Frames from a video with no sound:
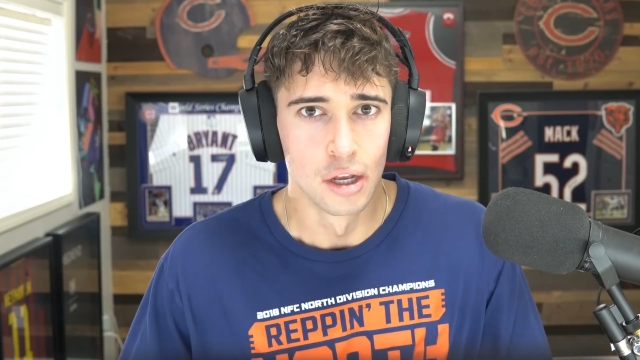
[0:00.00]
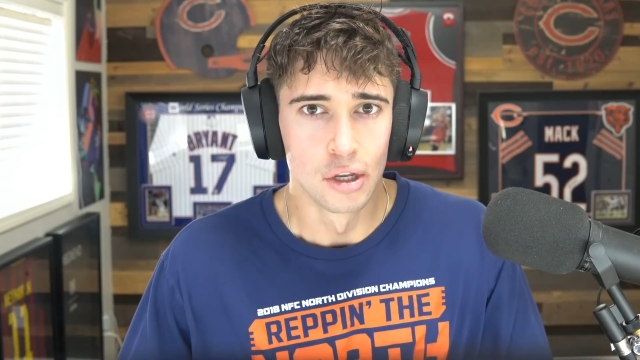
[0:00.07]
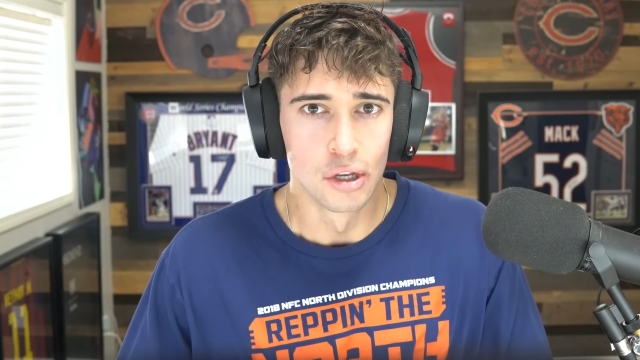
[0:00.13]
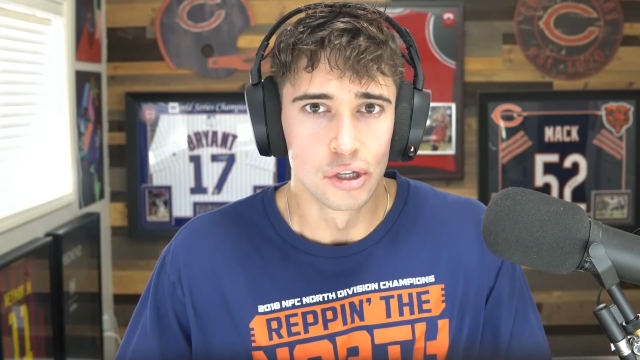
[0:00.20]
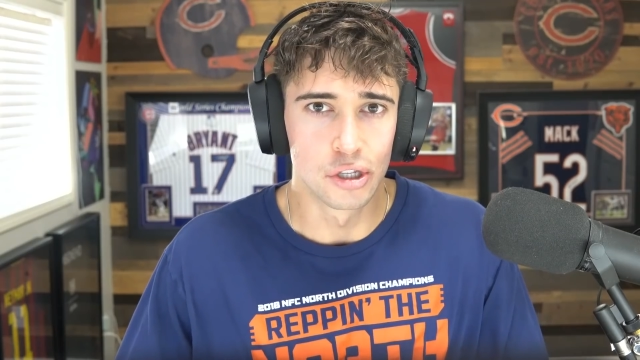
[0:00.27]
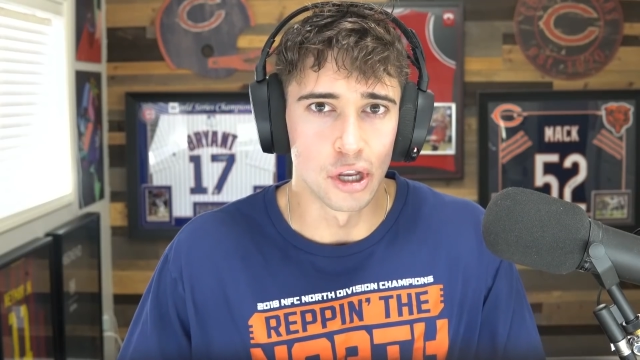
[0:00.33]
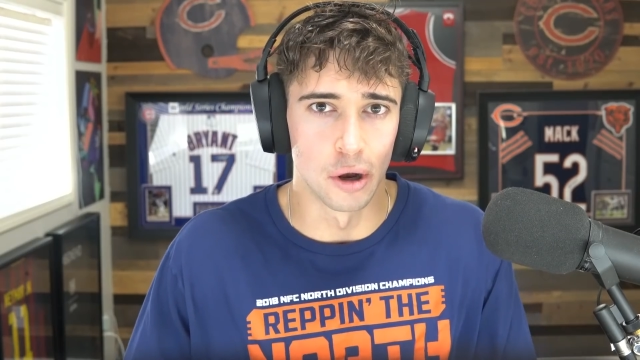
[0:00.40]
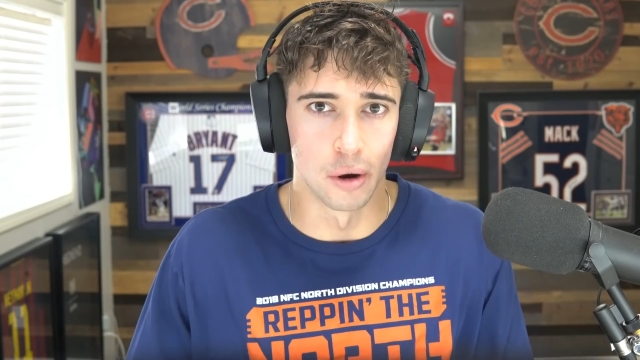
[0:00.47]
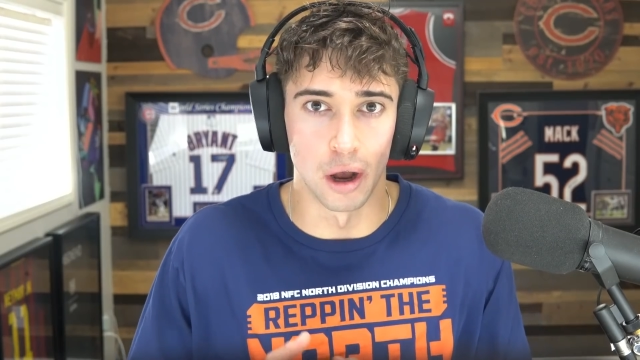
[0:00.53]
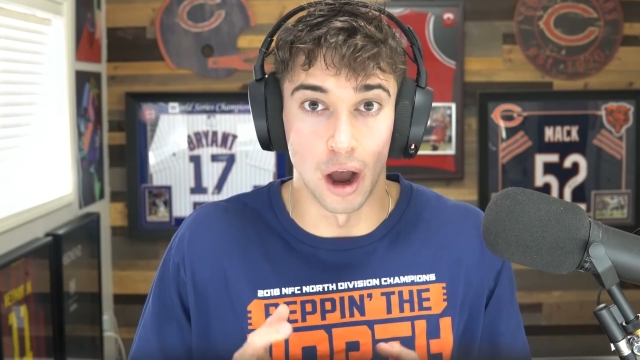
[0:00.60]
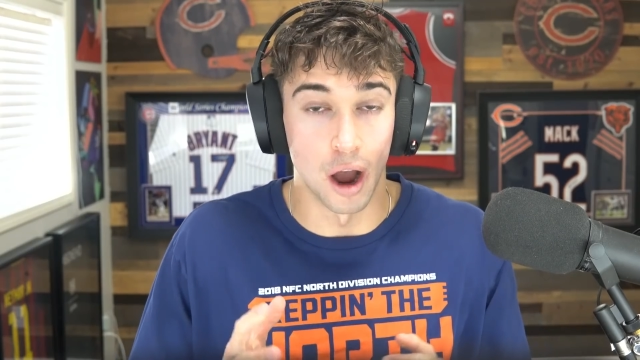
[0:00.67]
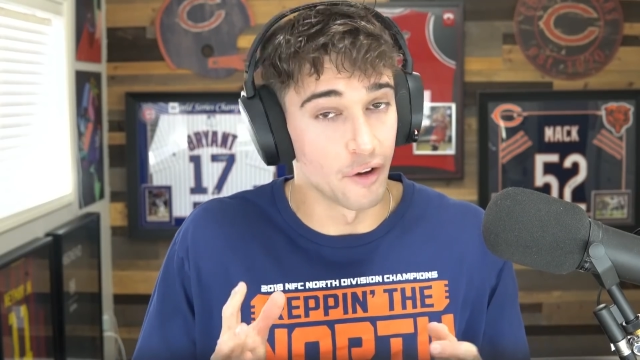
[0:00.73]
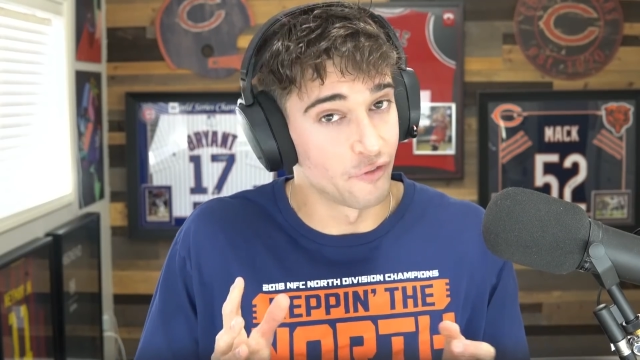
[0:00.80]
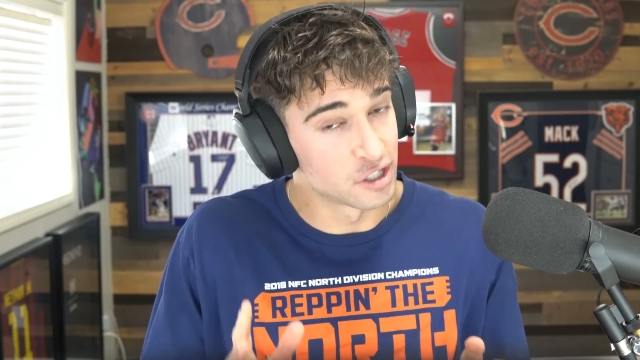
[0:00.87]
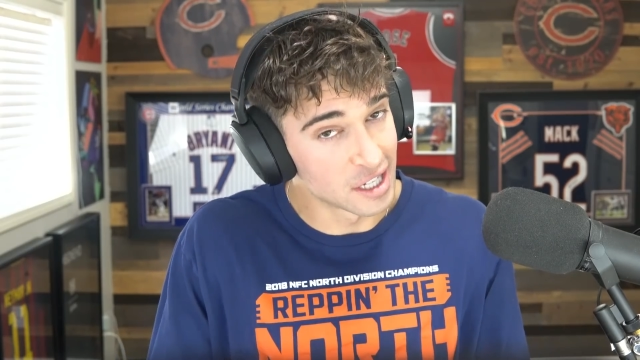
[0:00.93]
So
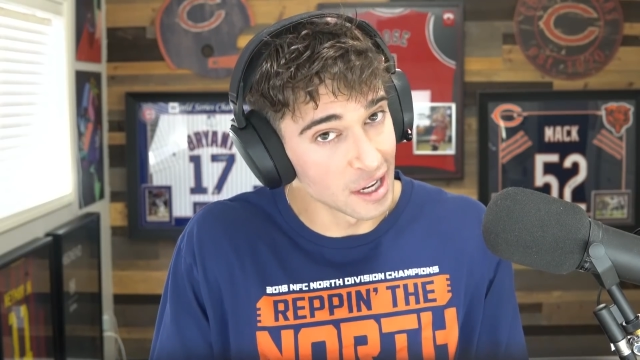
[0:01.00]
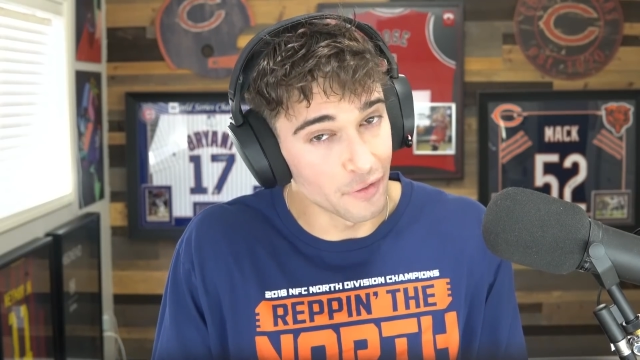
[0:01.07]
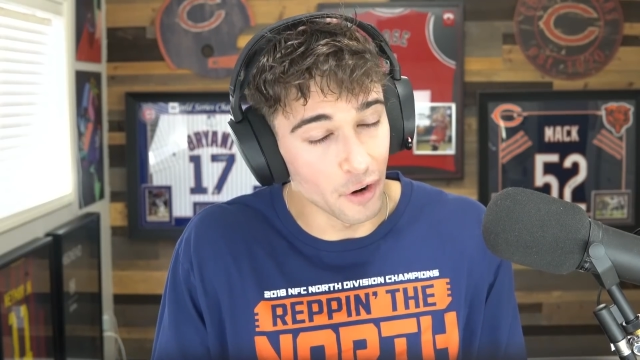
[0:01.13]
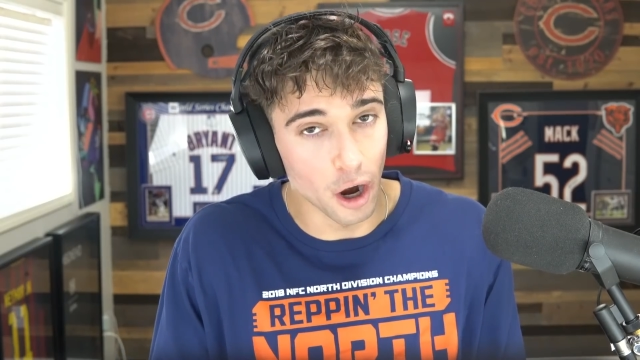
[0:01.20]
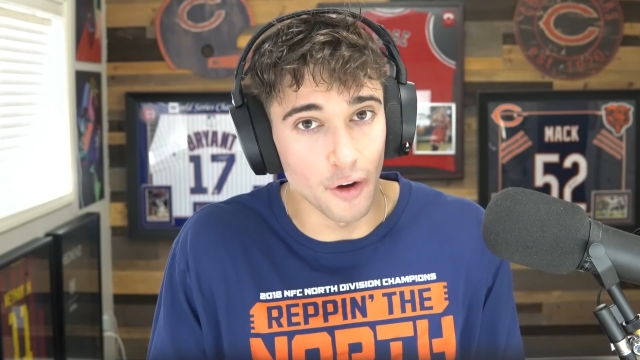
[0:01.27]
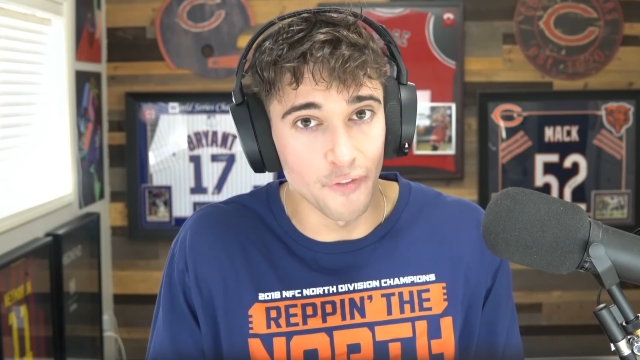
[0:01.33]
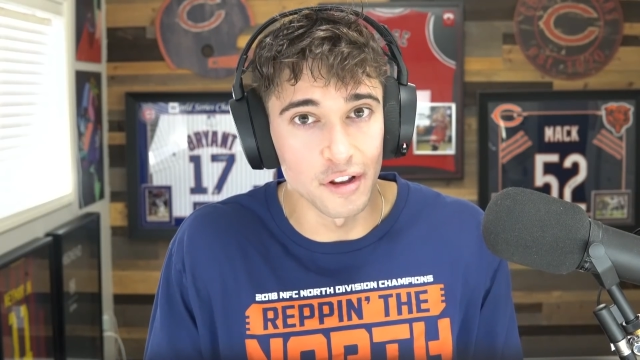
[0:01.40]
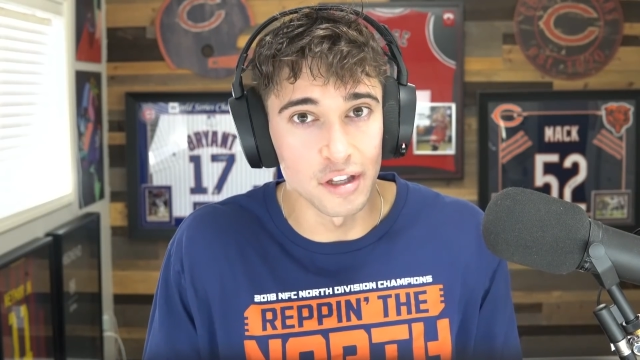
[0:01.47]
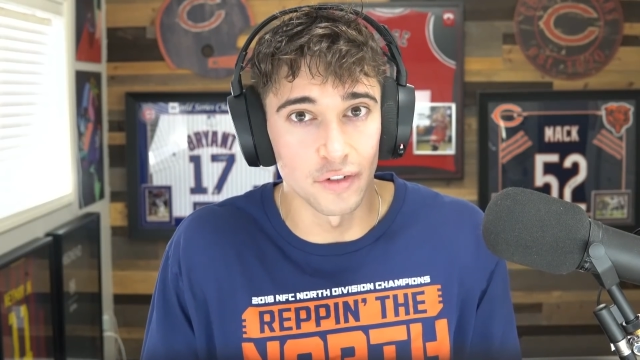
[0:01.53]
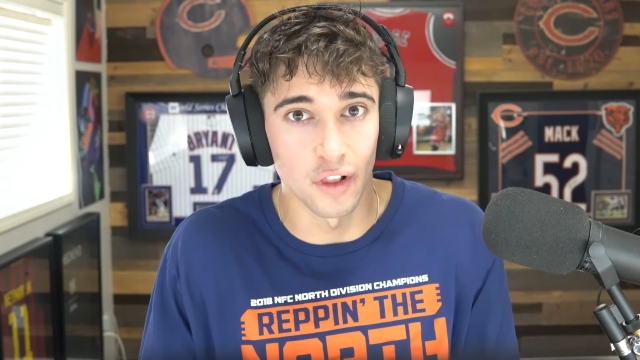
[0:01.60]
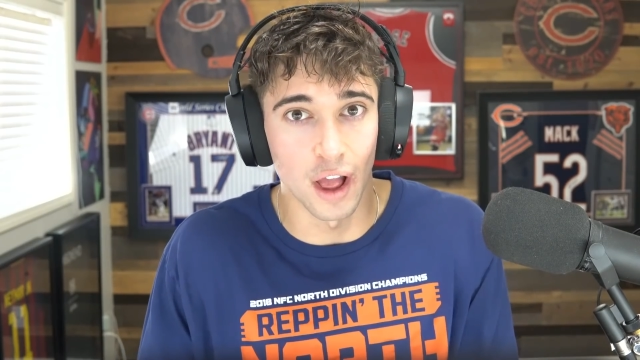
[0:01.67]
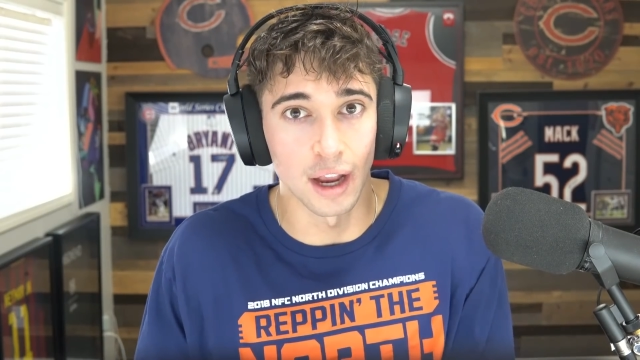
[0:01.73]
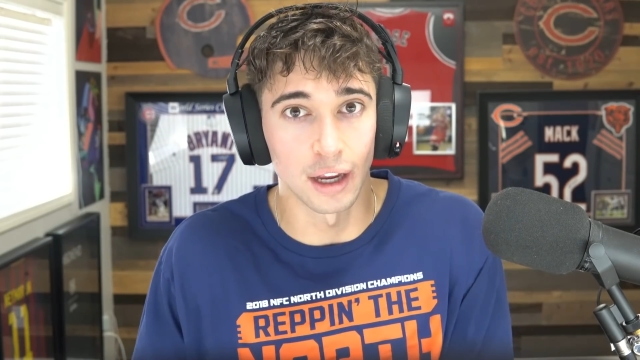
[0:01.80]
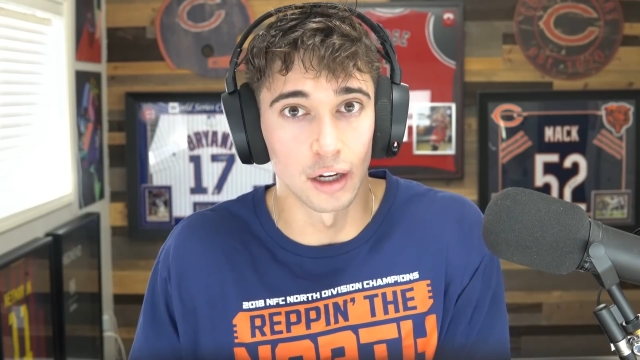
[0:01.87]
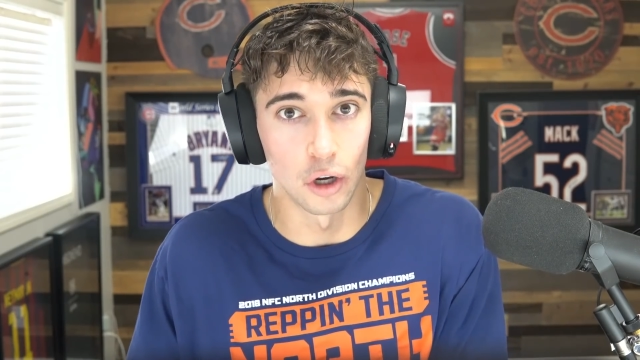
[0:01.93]
I see if our offensive
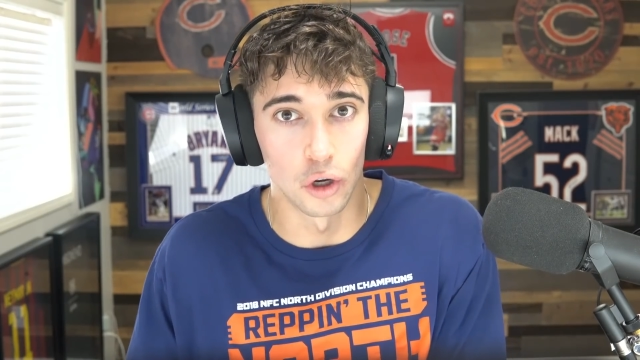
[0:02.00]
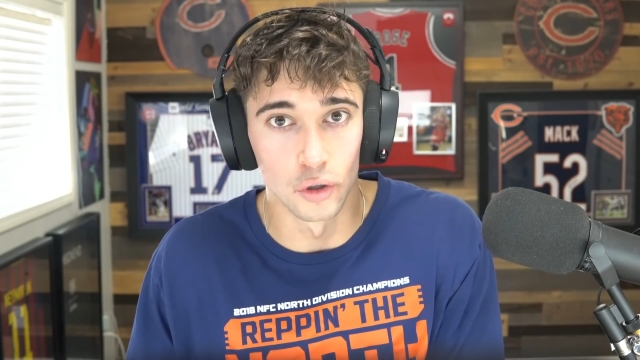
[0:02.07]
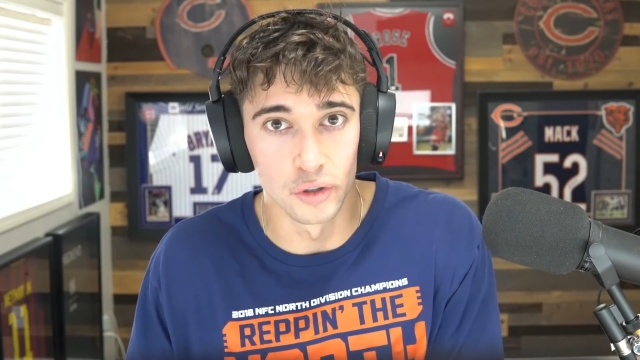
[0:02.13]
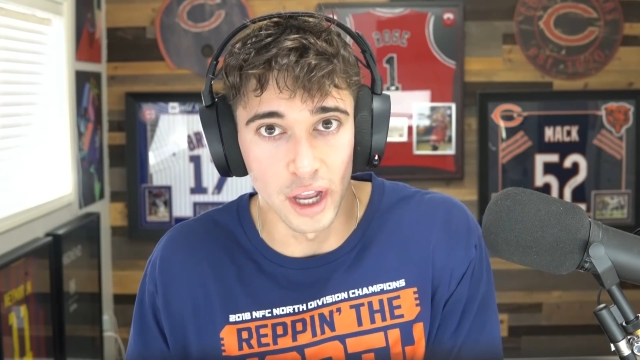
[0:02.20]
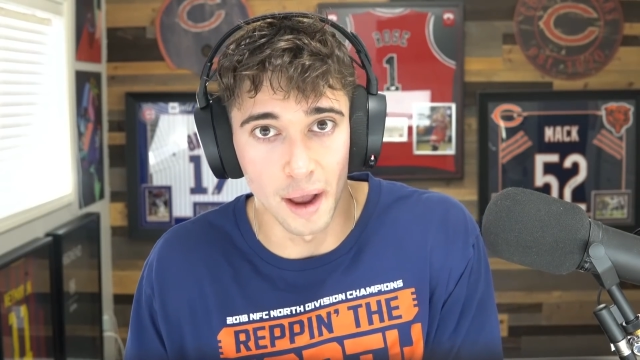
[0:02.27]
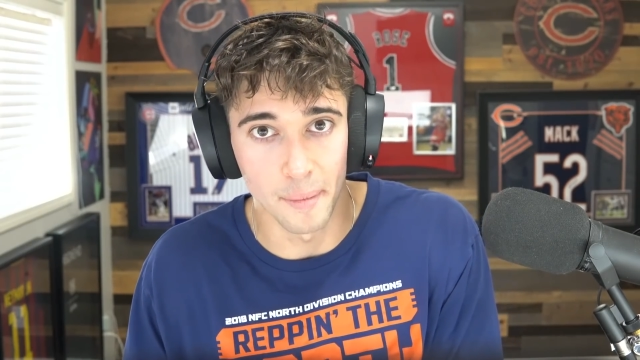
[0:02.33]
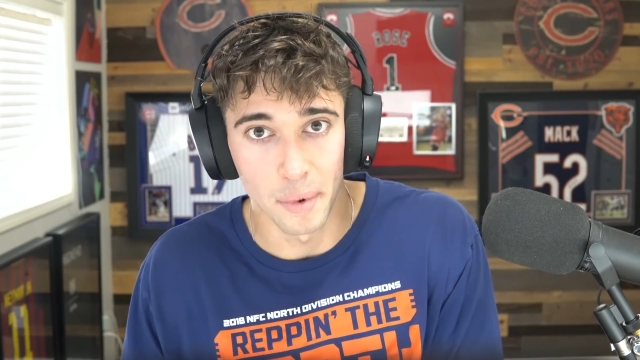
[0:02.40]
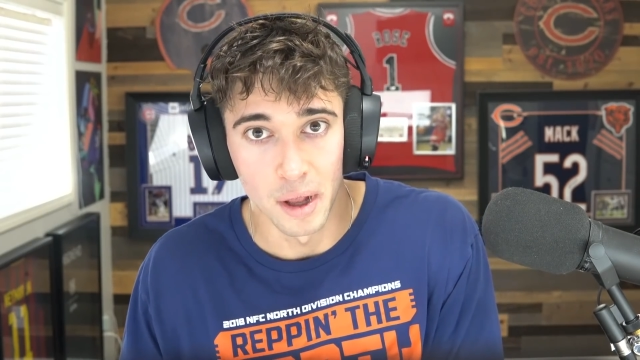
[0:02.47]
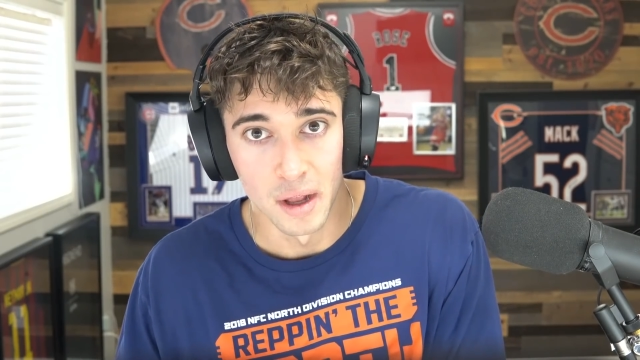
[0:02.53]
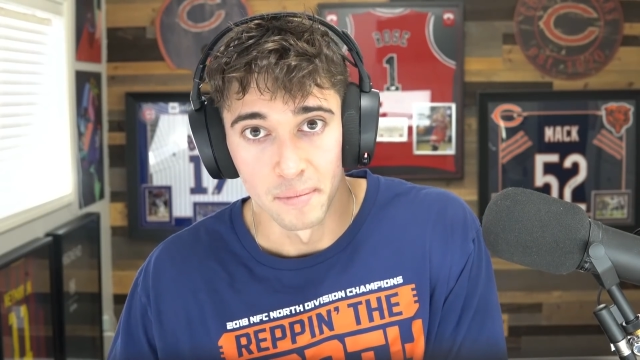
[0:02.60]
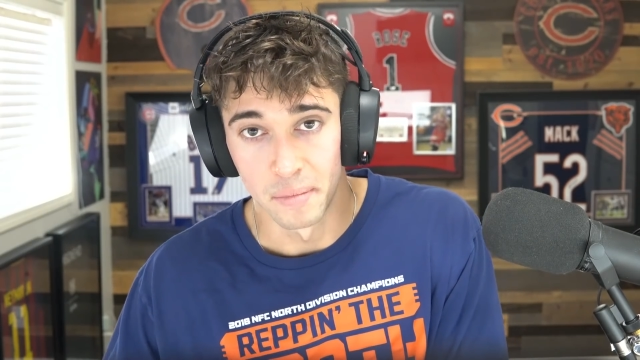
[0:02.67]
line can hold up.